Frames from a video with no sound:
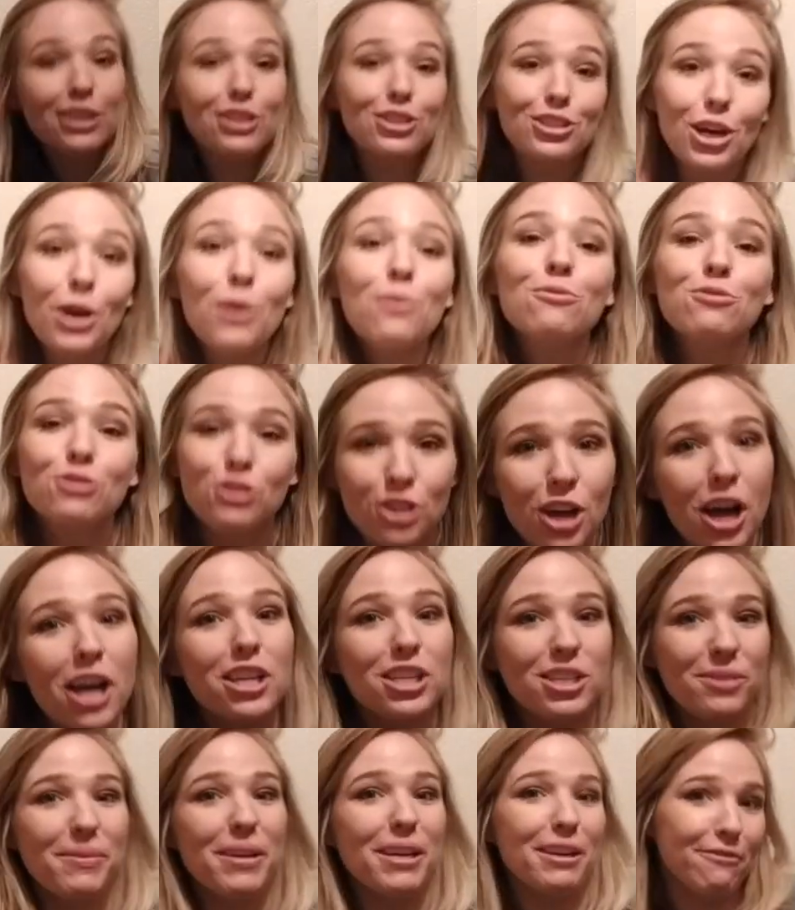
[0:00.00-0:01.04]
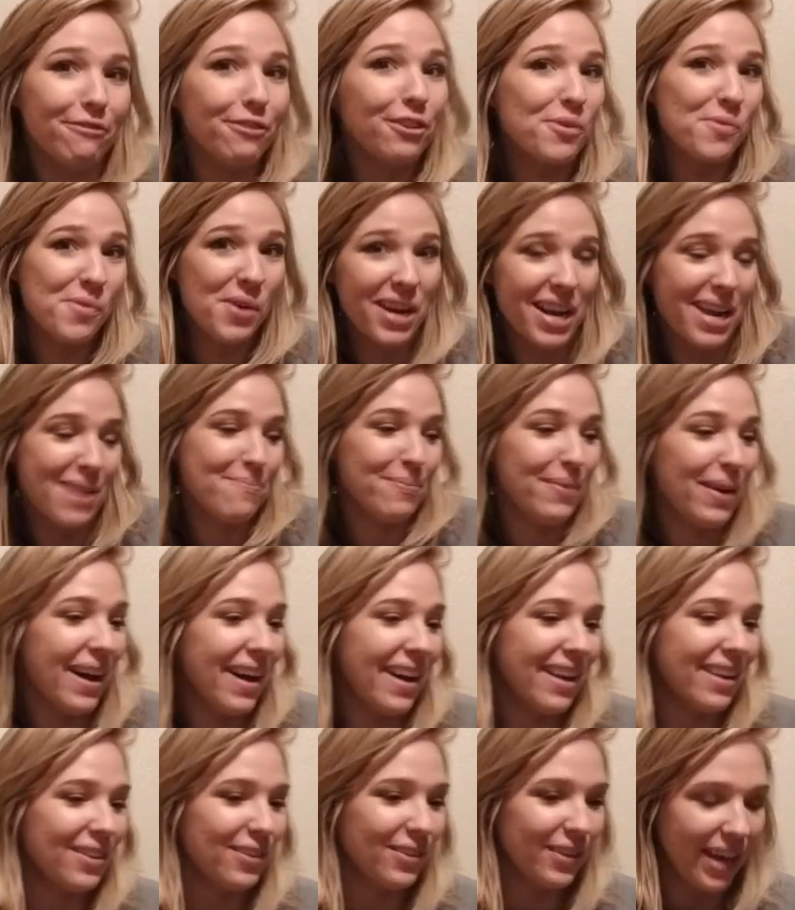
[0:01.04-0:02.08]
don't judge me for what I
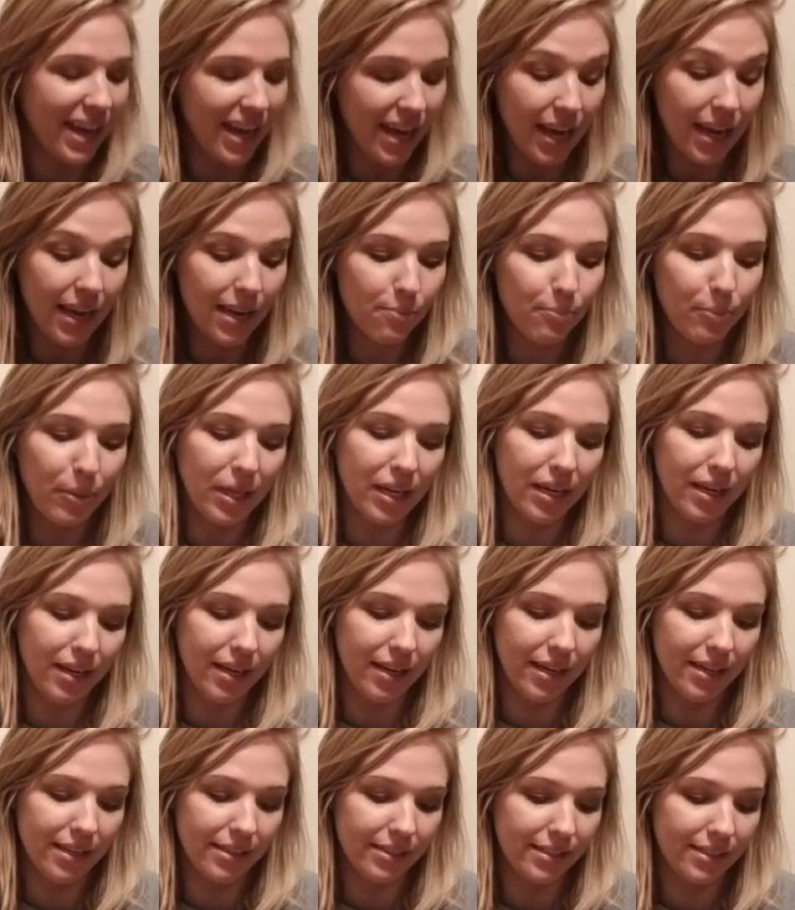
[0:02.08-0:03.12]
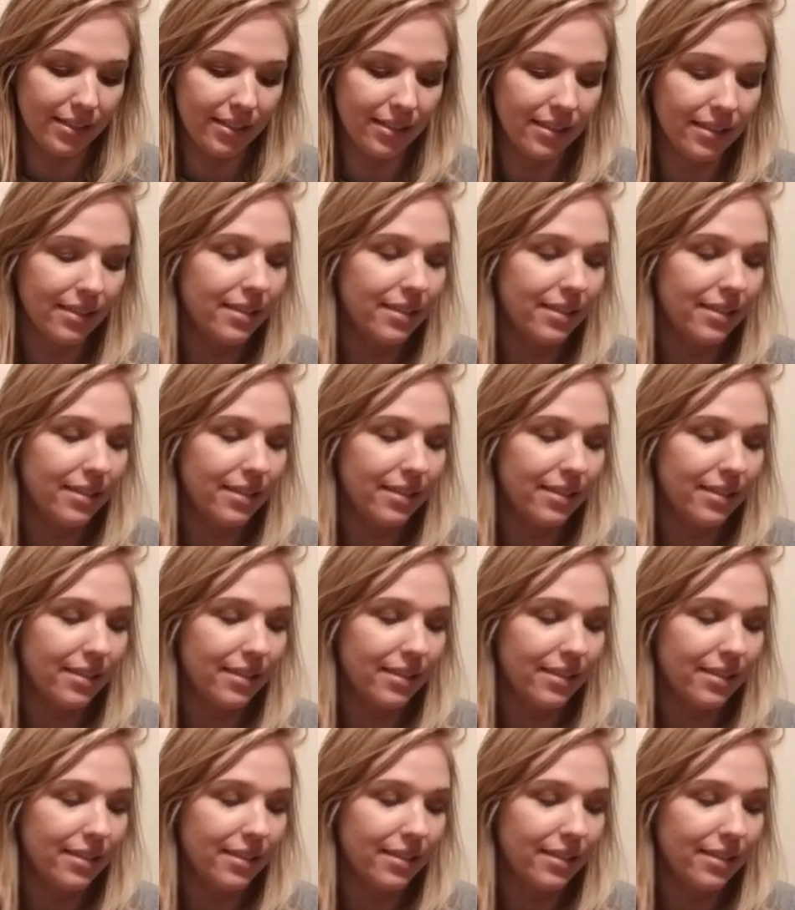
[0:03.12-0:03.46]
bought, okay? Because